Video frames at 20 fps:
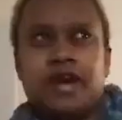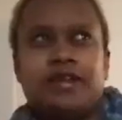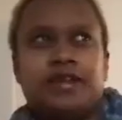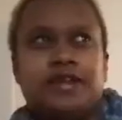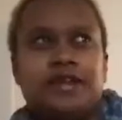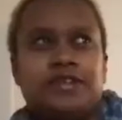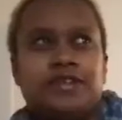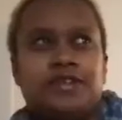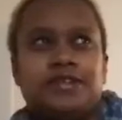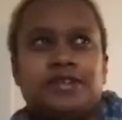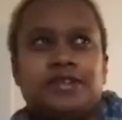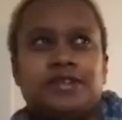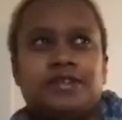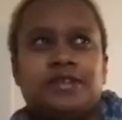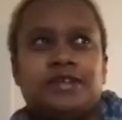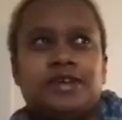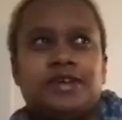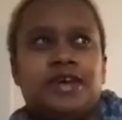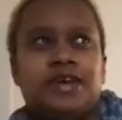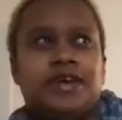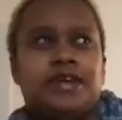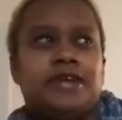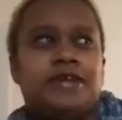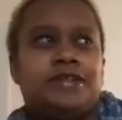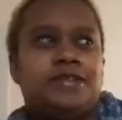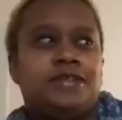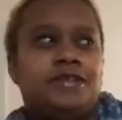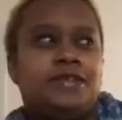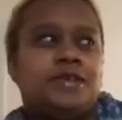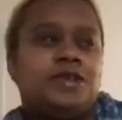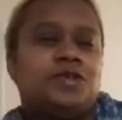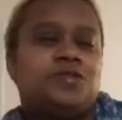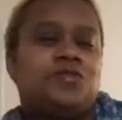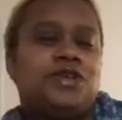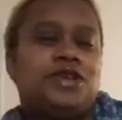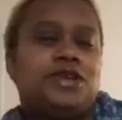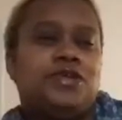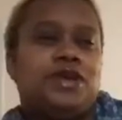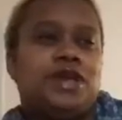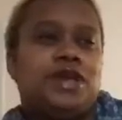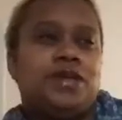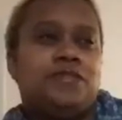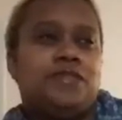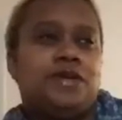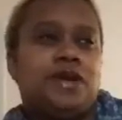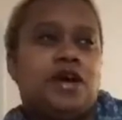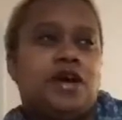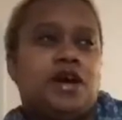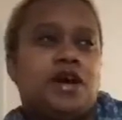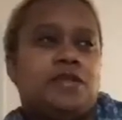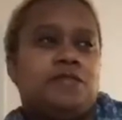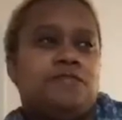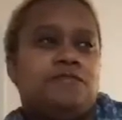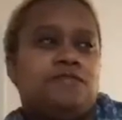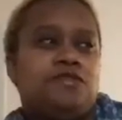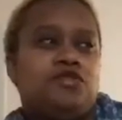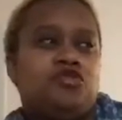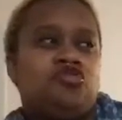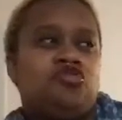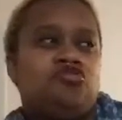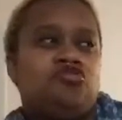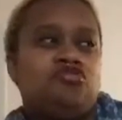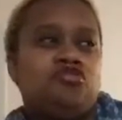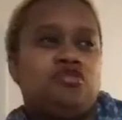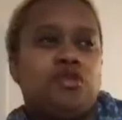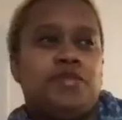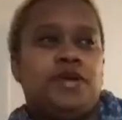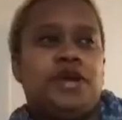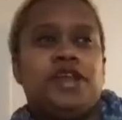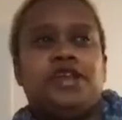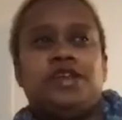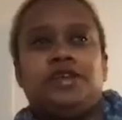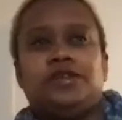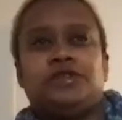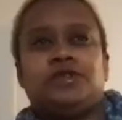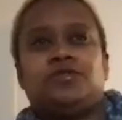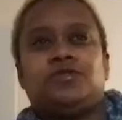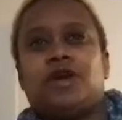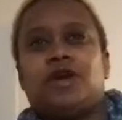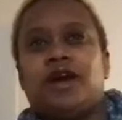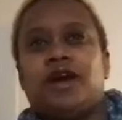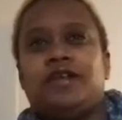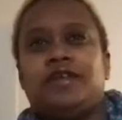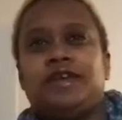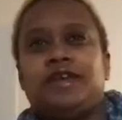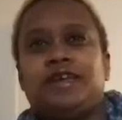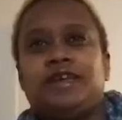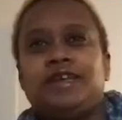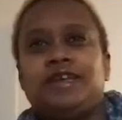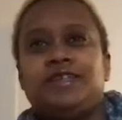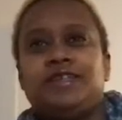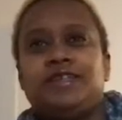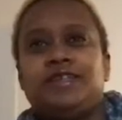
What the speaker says: like just, and I think that's when you get true opinions as well. Like it